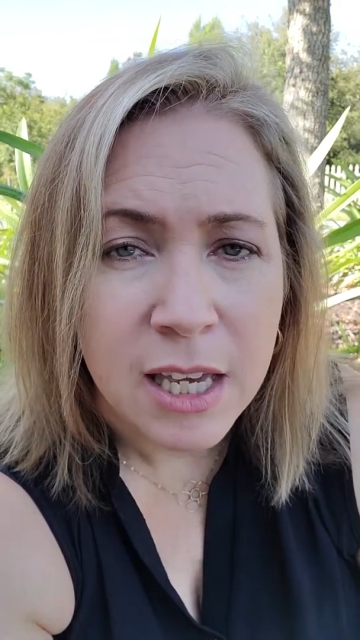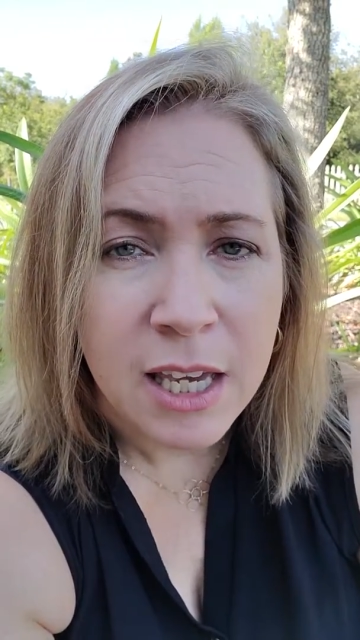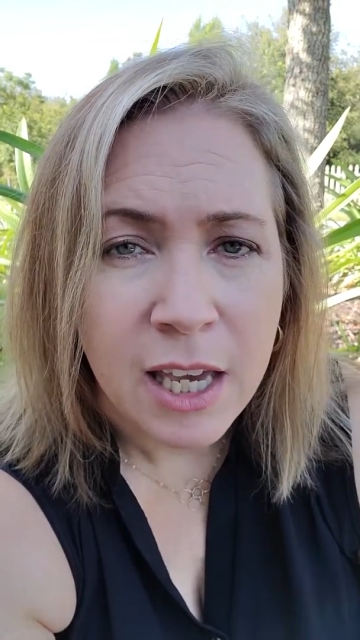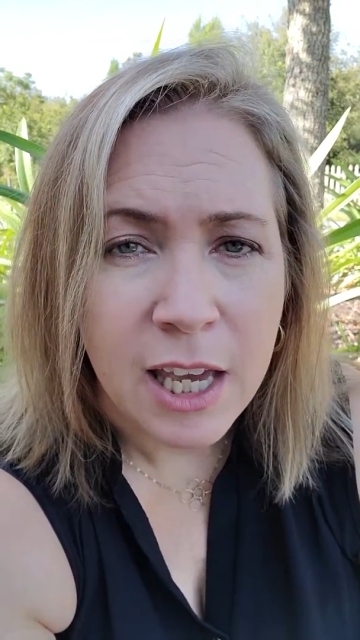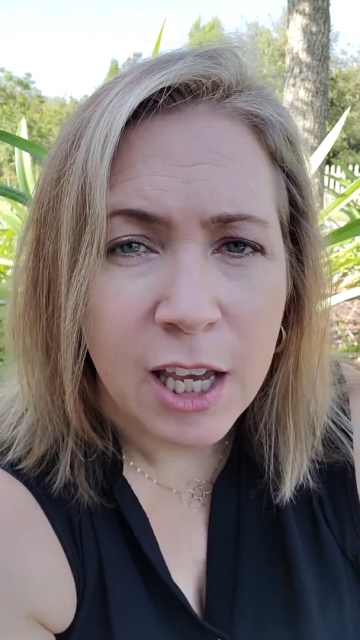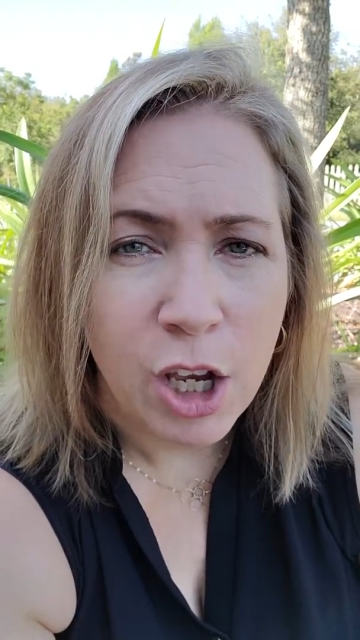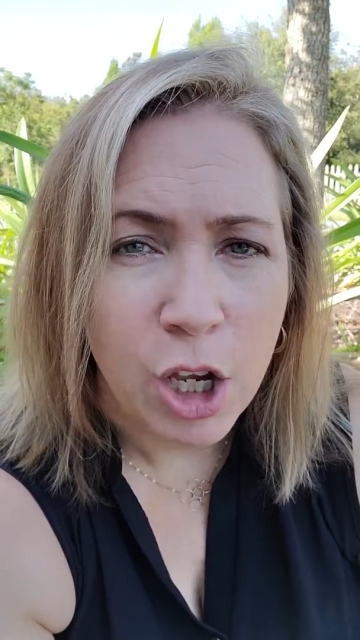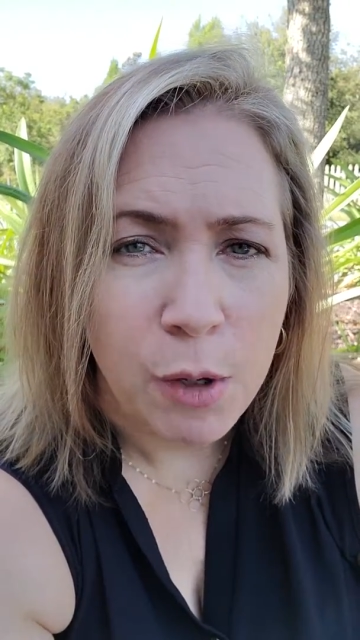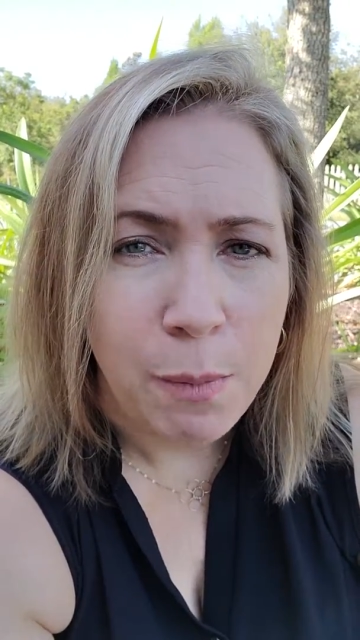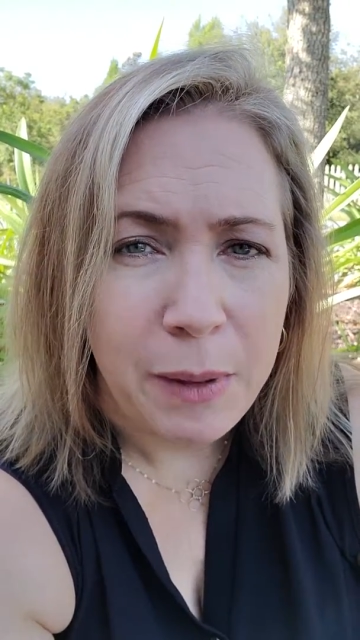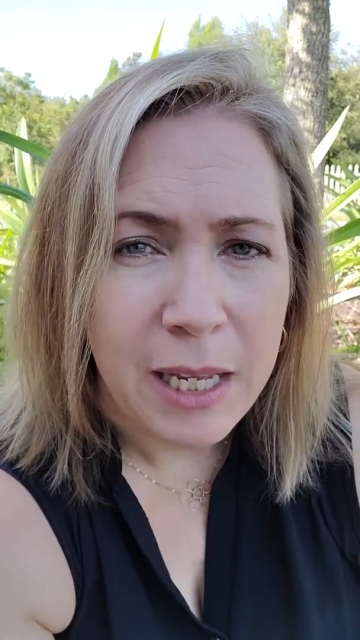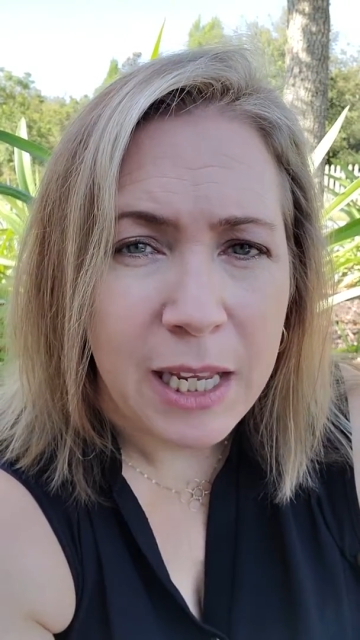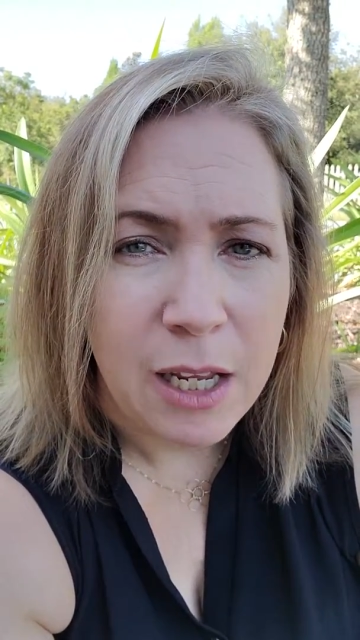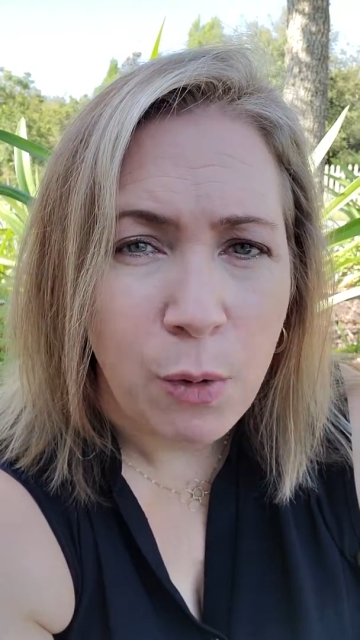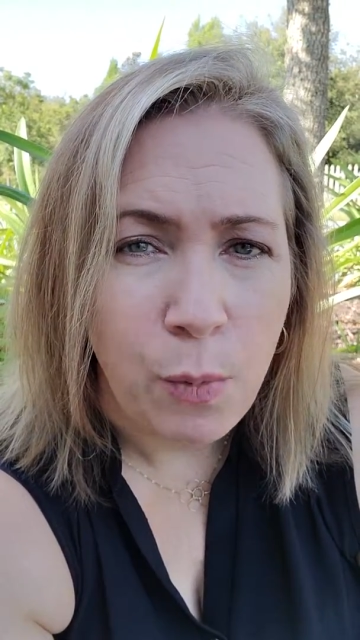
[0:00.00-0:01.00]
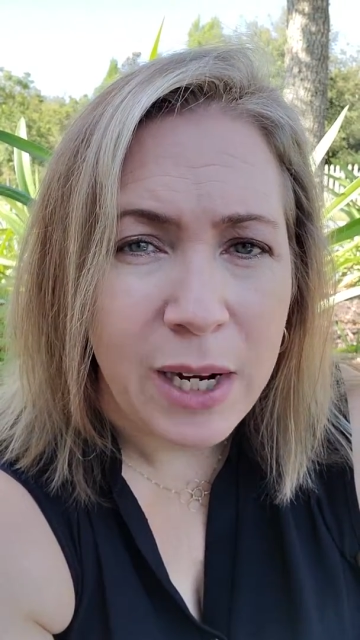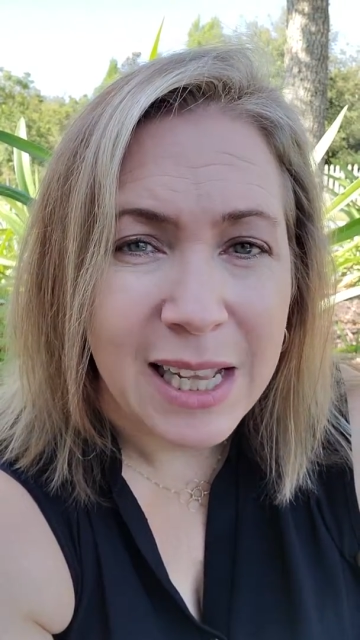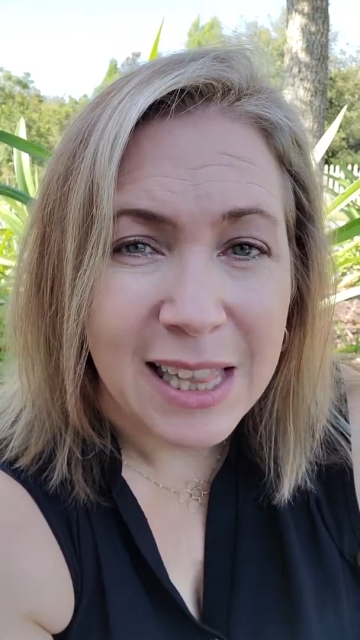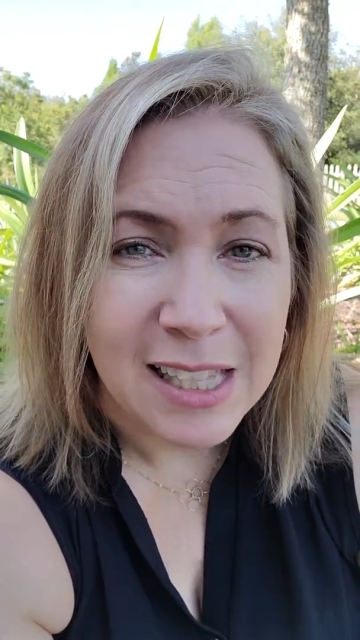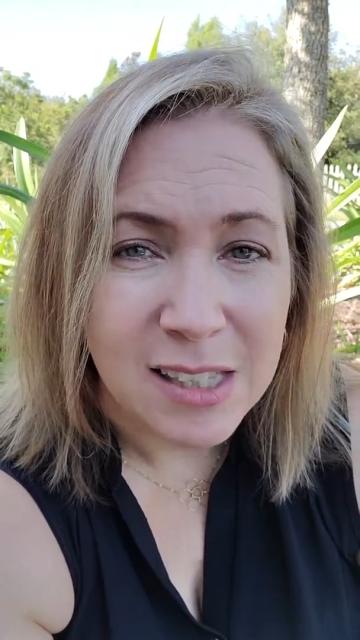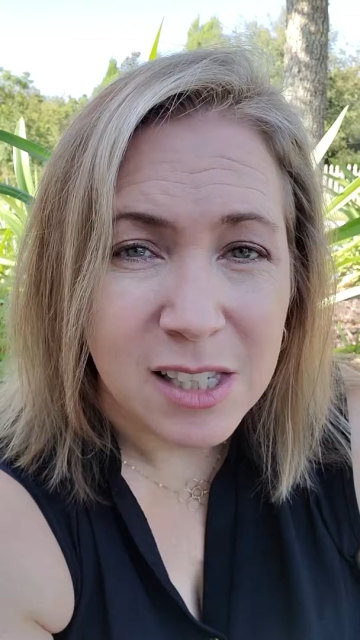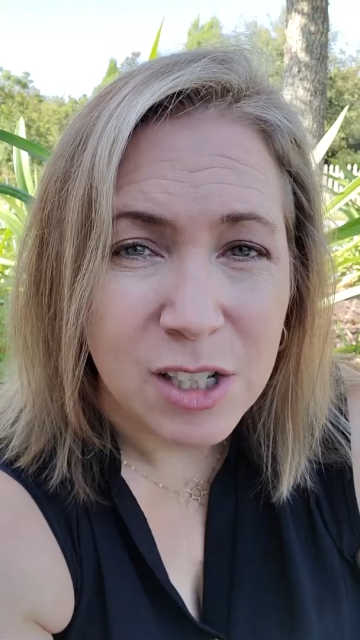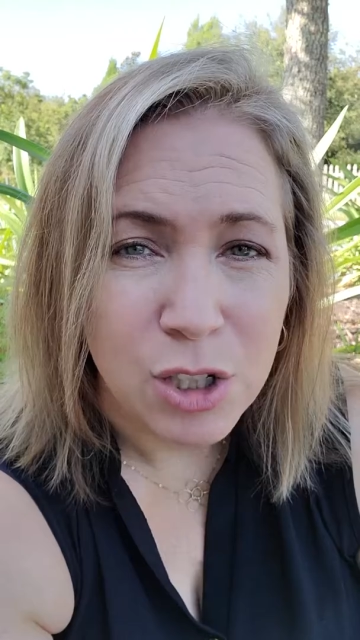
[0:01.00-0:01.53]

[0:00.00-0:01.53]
It could be we listen